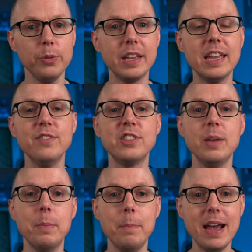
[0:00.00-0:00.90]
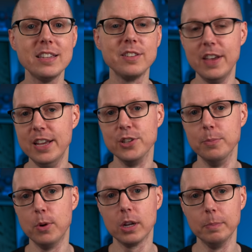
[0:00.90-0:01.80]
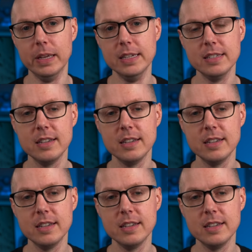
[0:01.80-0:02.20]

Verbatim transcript: that gives them a massive edge in the marketplace.